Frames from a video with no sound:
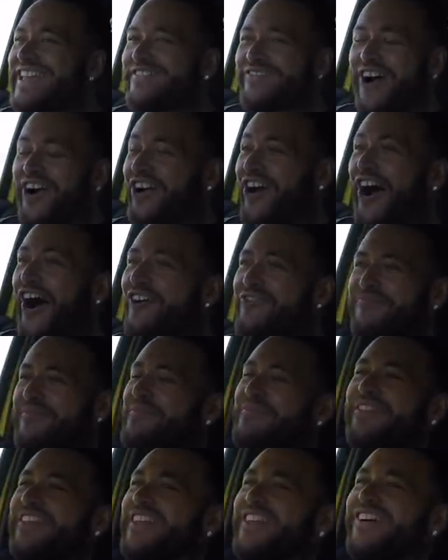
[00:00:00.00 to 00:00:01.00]
I can't
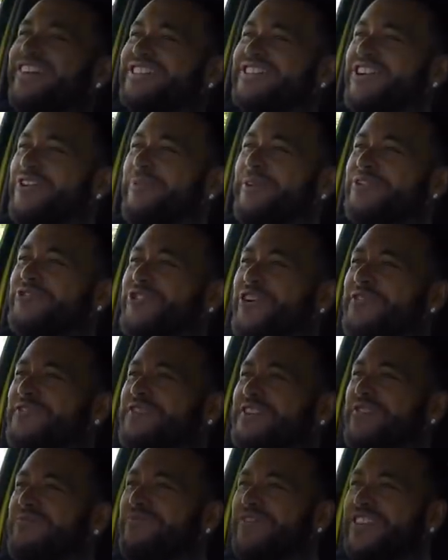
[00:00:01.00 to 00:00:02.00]
remember the last time I drove
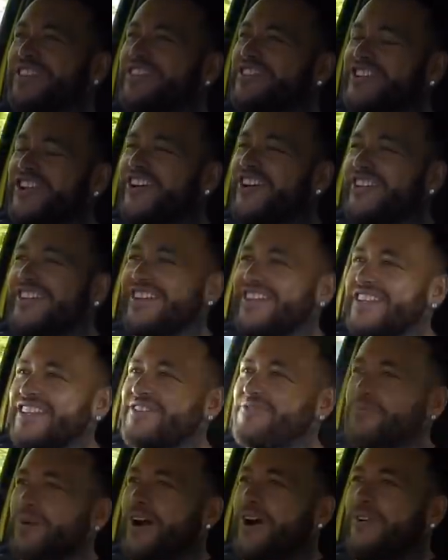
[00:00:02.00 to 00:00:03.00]
something that turned in
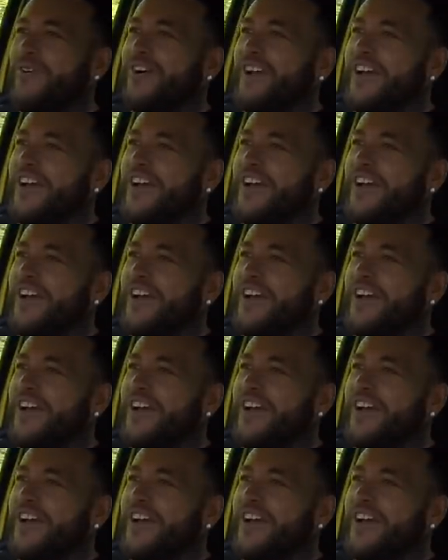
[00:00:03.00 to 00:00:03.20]
this well.